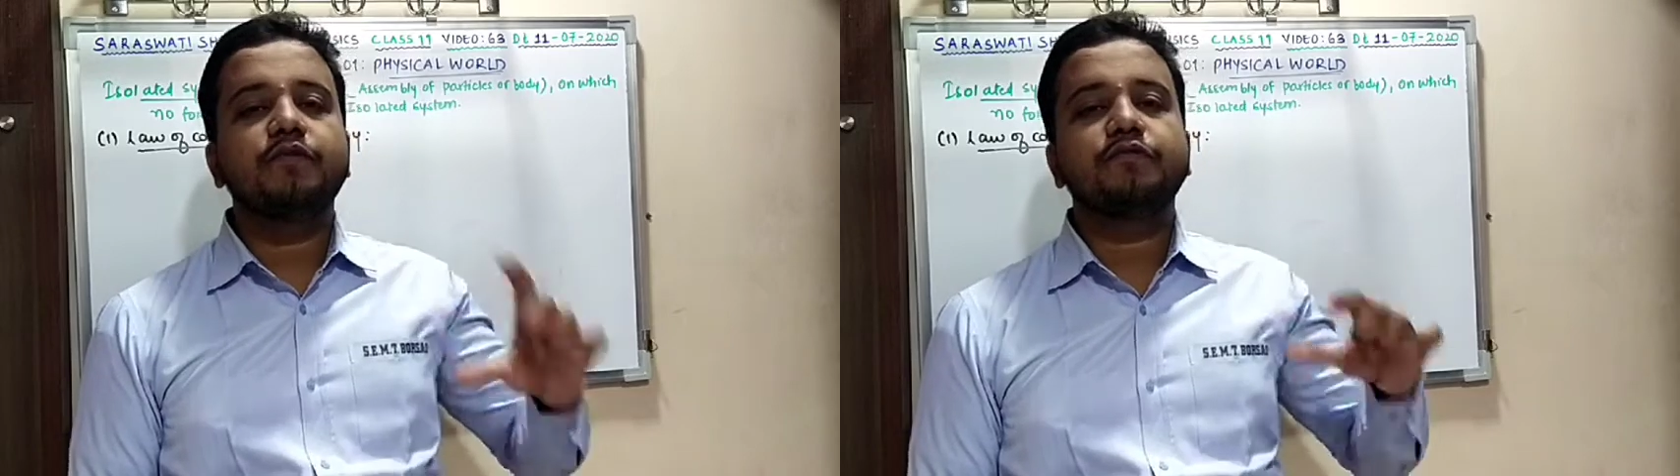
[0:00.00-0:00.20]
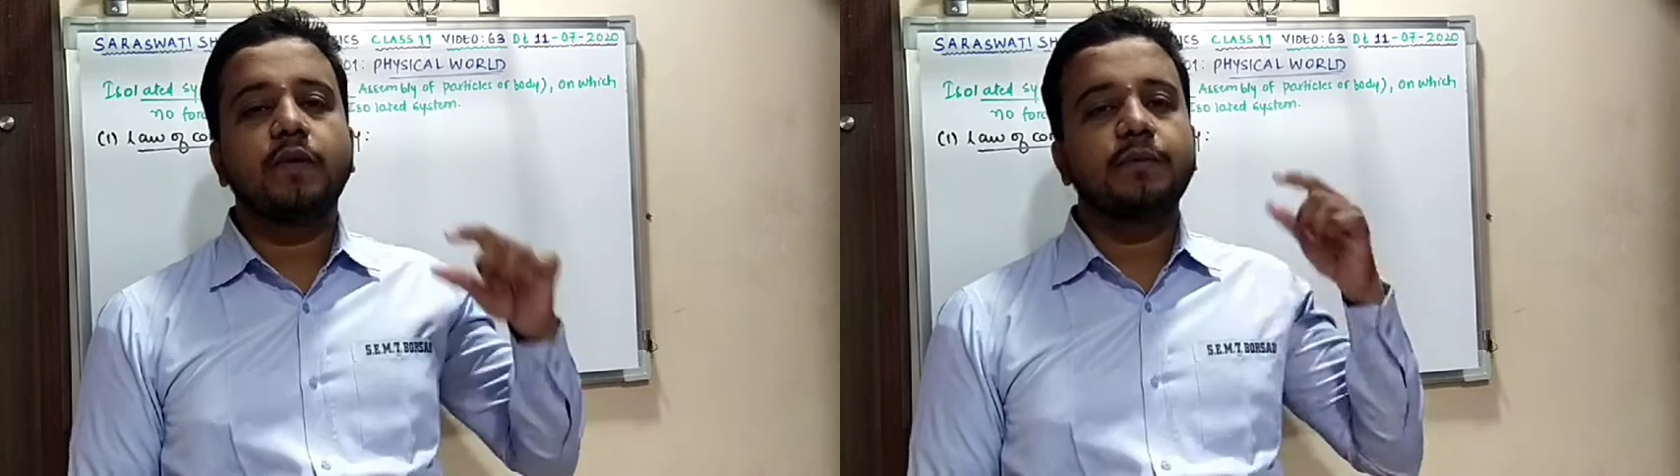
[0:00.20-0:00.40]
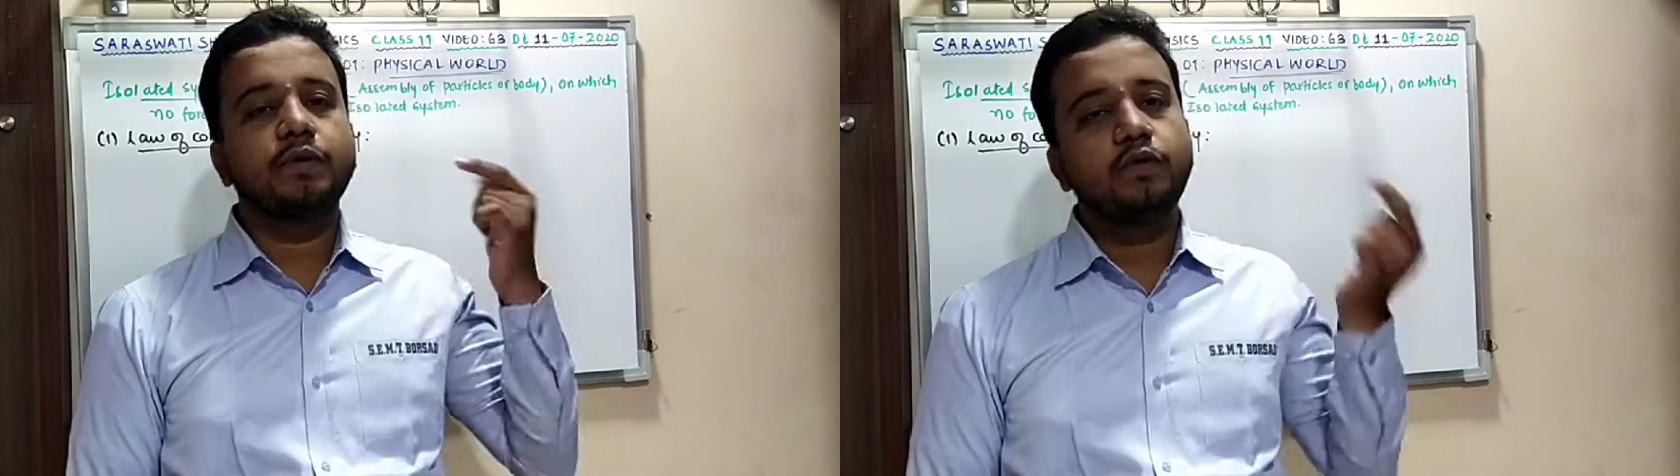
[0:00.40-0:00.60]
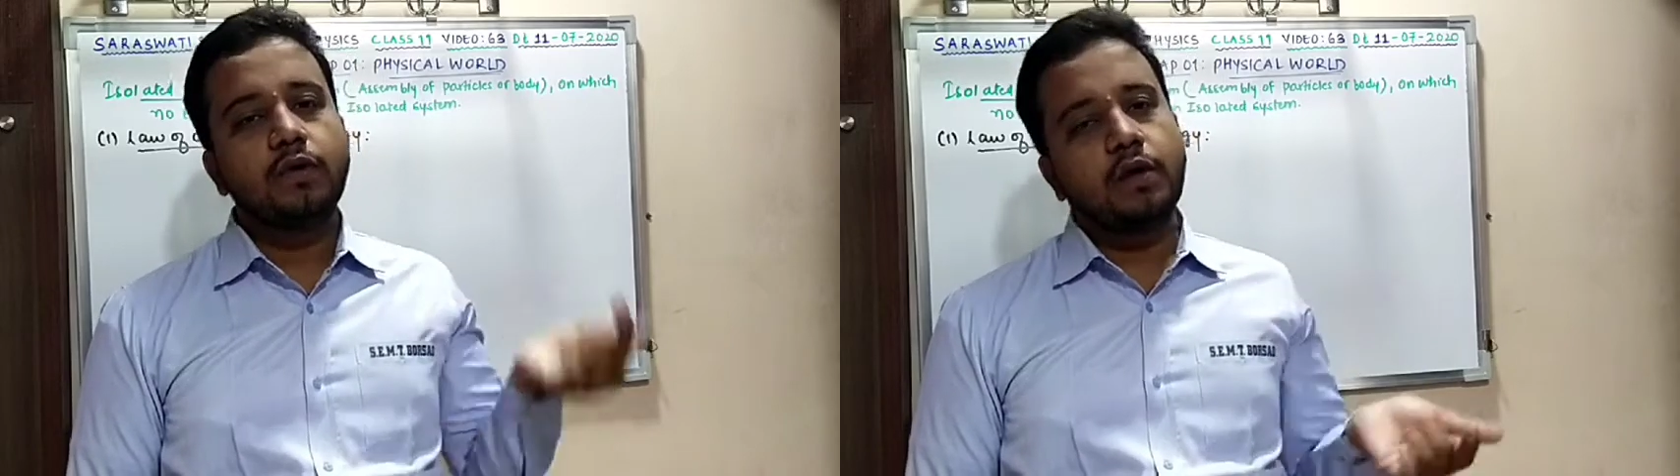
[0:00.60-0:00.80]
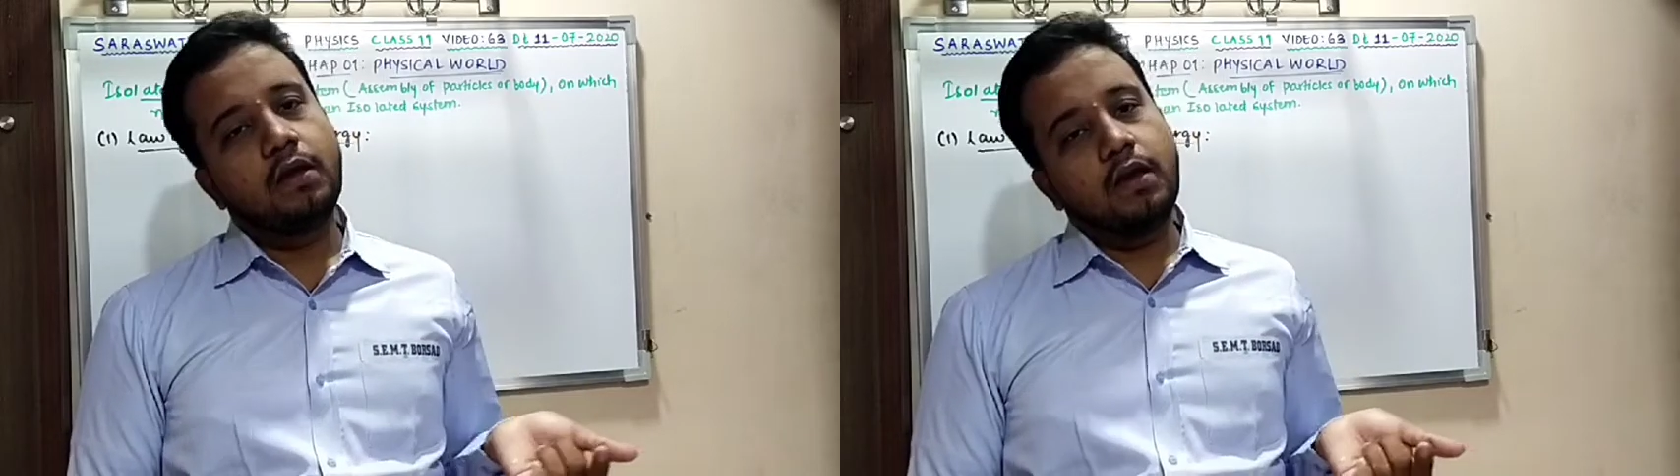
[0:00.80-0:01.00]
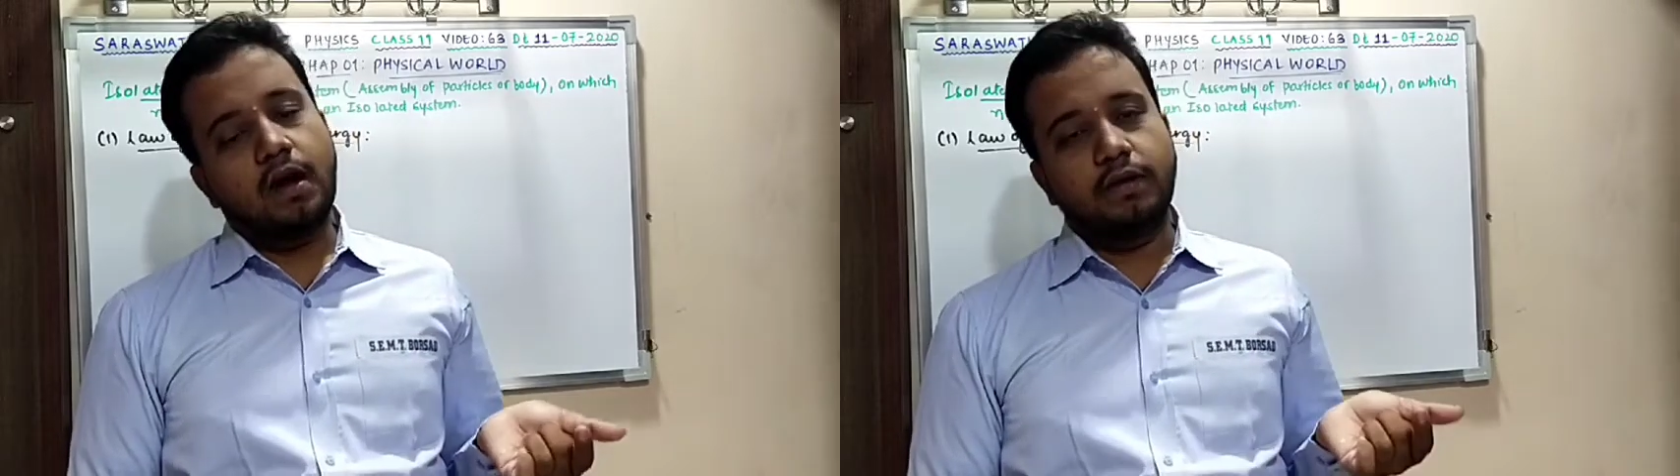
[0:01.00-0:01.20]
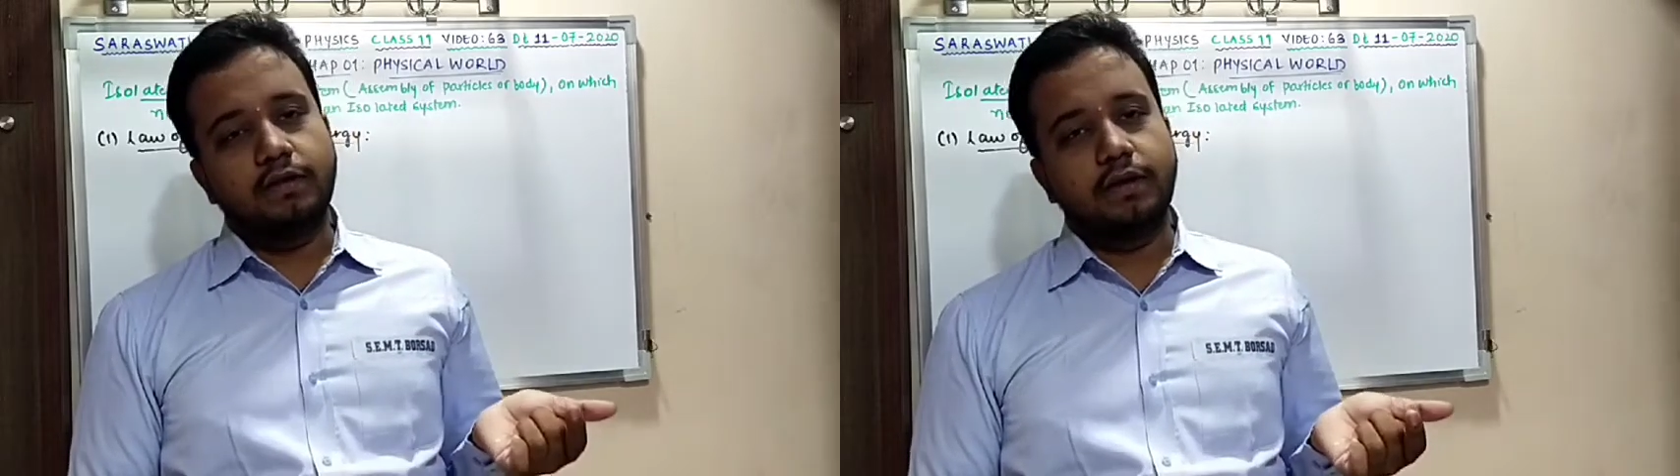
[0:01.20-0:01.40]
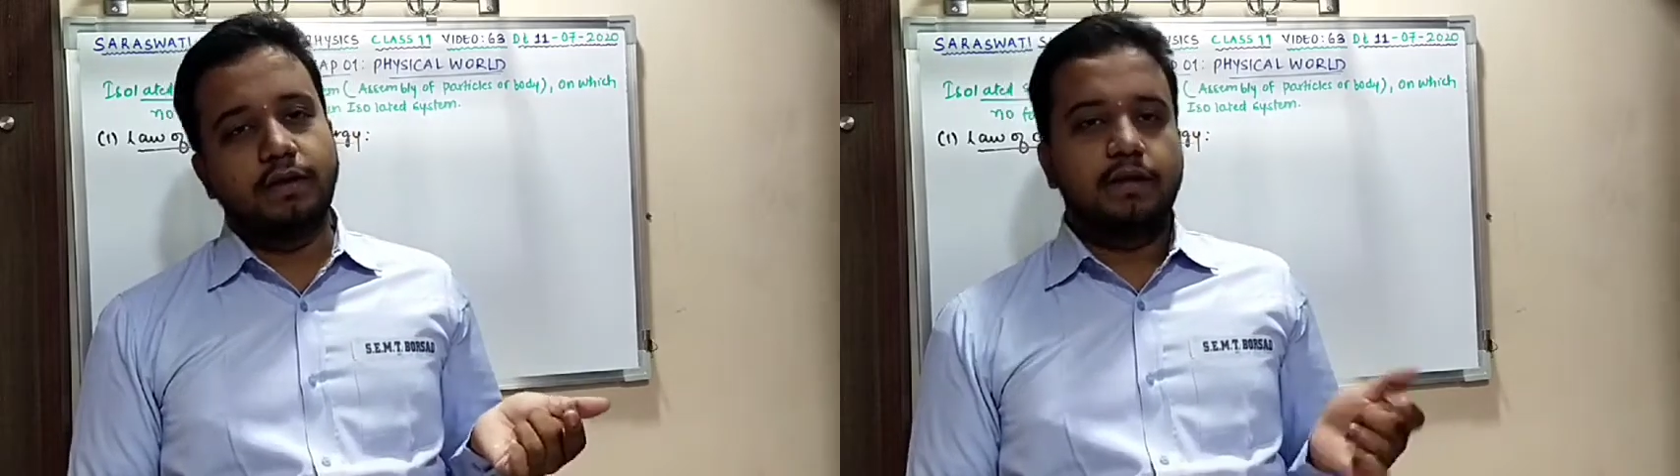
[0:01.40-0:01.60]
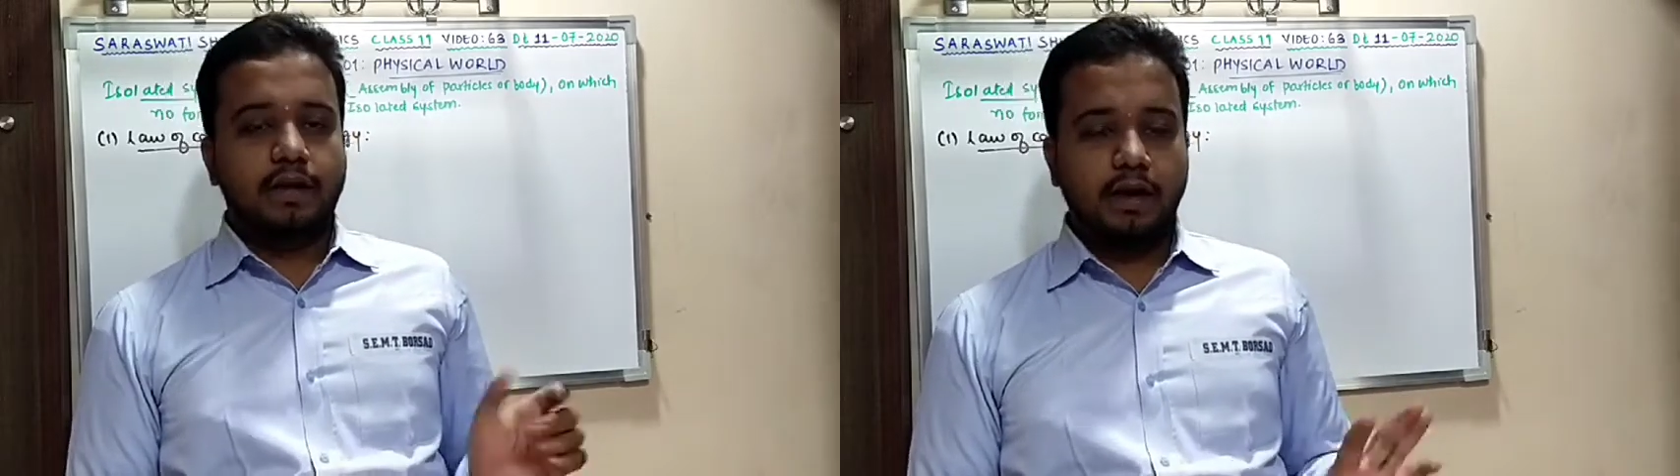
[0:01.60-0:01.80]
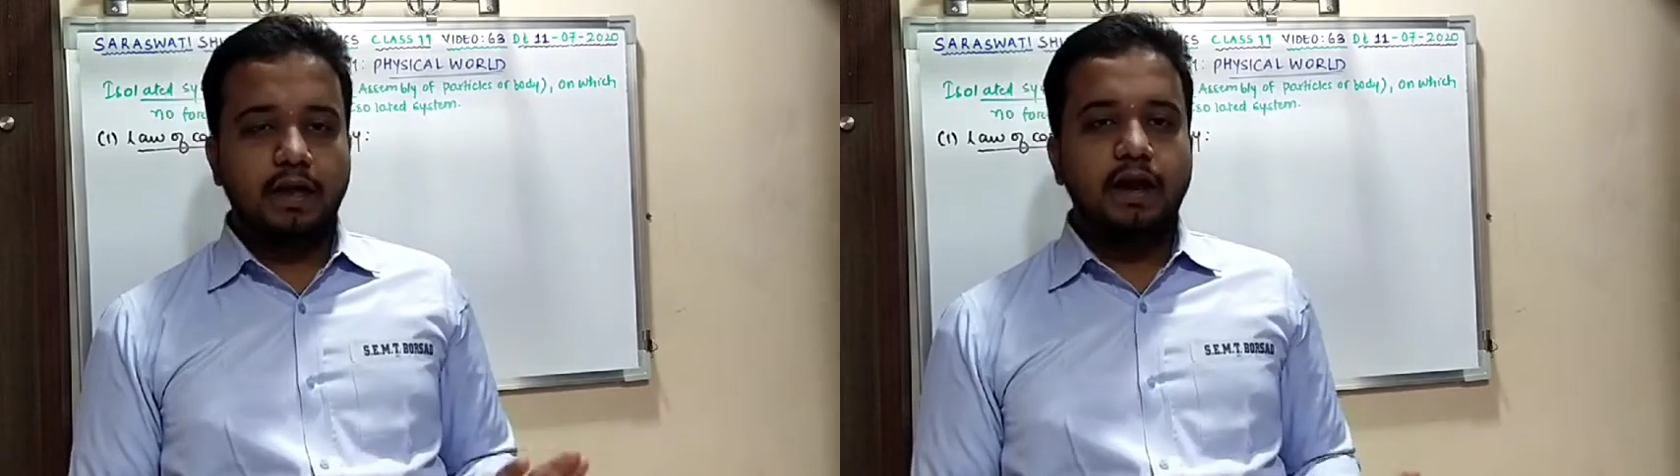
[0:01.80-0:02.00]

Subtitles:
form to another. Clear?